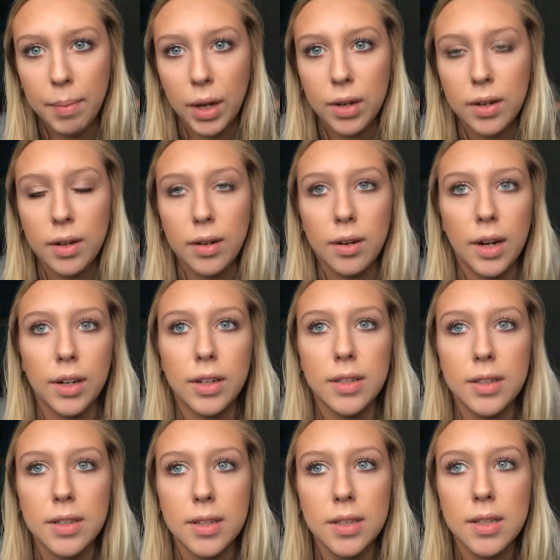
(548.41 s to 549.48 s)
I
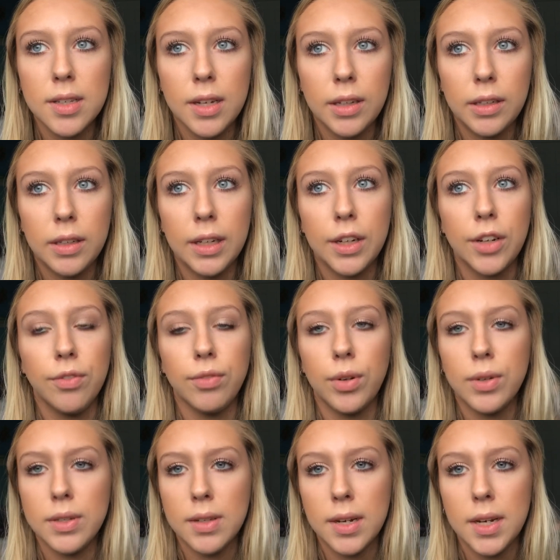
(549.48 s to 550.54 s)
couldn't sit still. I couldn't
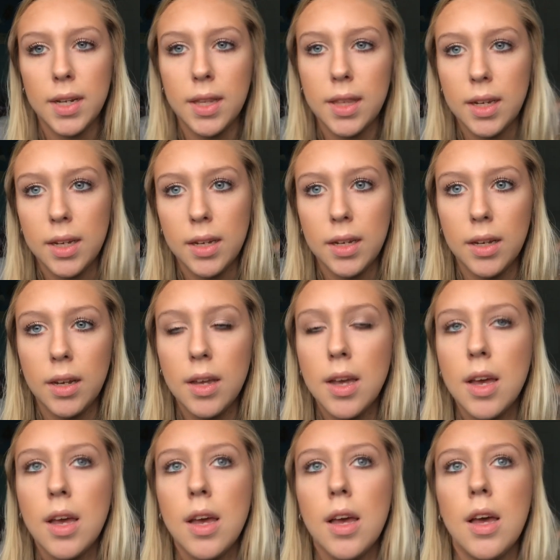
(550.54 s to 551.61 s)
focus on anything.
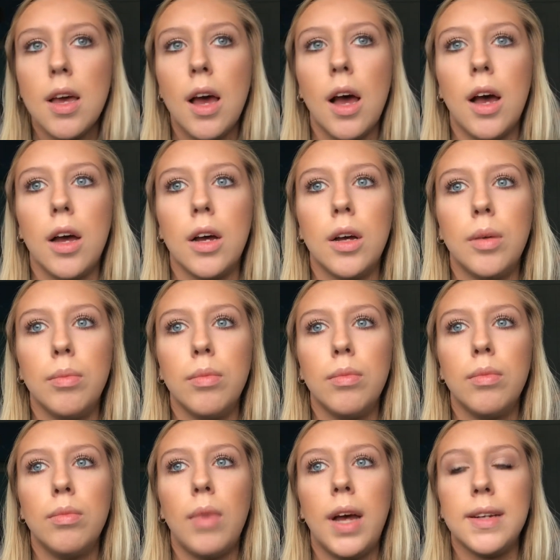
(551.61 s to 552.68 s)
I
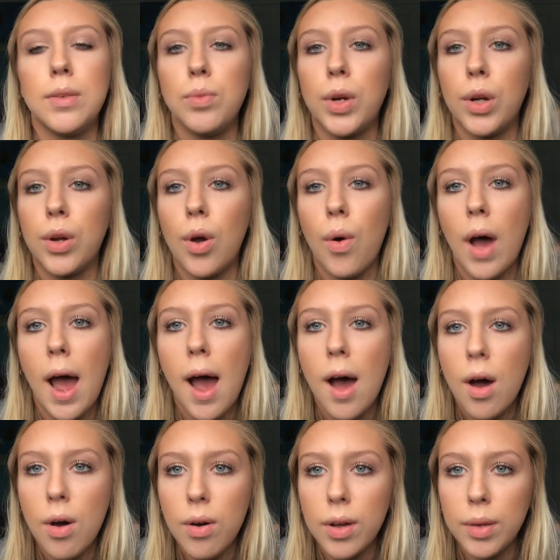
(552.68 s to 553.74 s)
didn't want to go
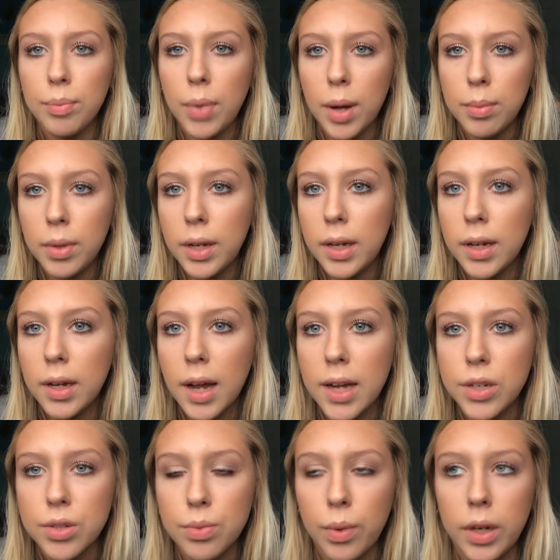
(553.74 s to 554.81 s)
out in public. I
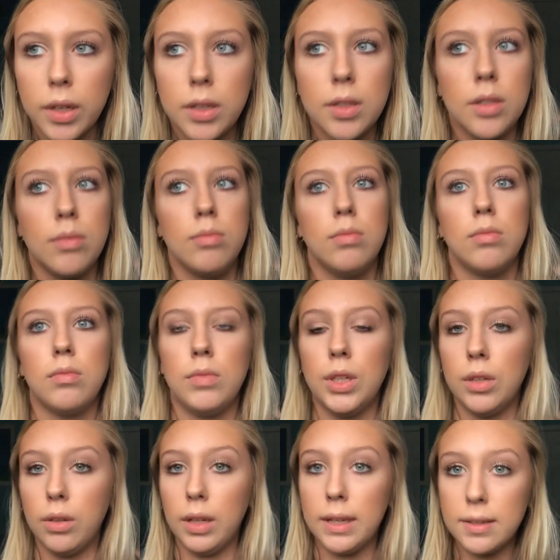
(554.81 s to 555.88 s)
just wanted to, you
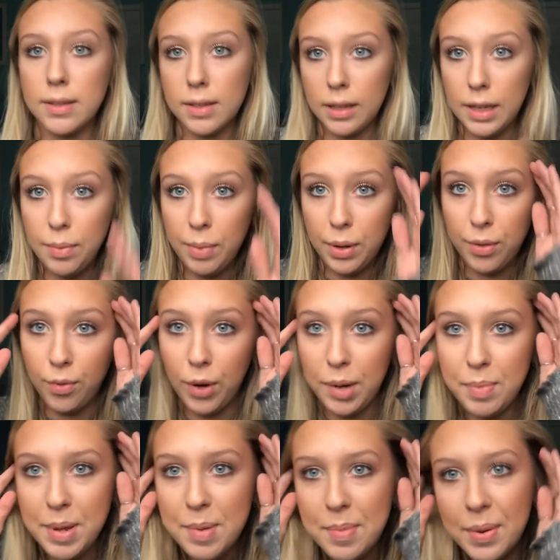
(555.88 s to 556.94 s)
know, like sleep and avoid
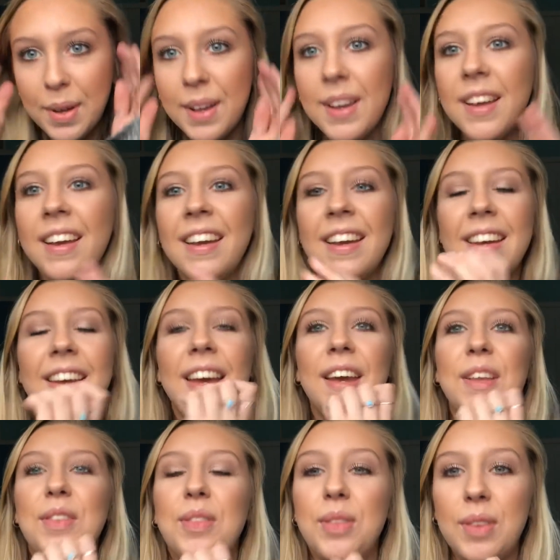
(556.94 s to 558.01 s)
people
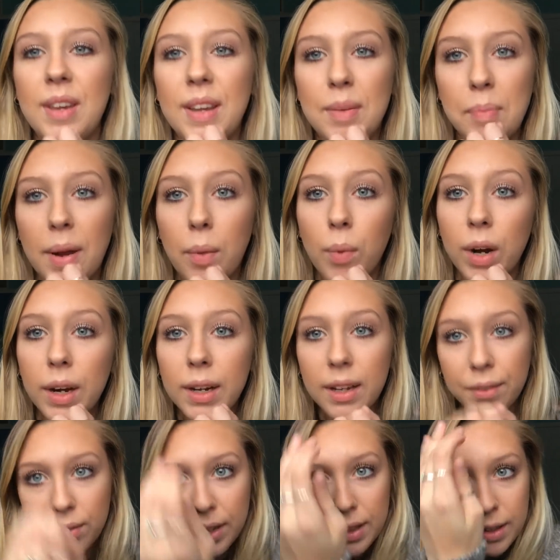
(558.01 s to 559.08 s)
and my work
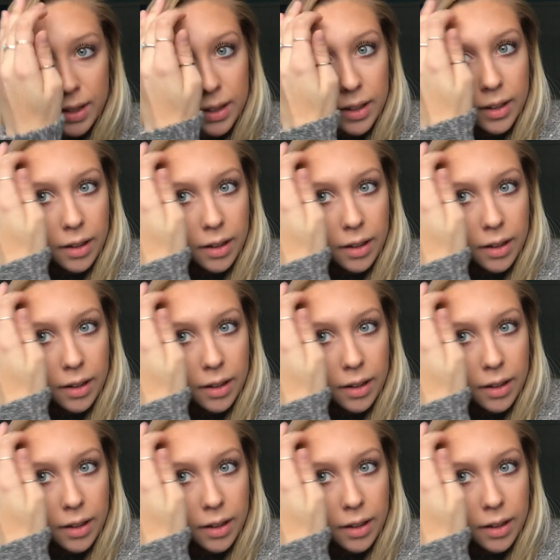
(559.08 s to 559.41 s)
and everything.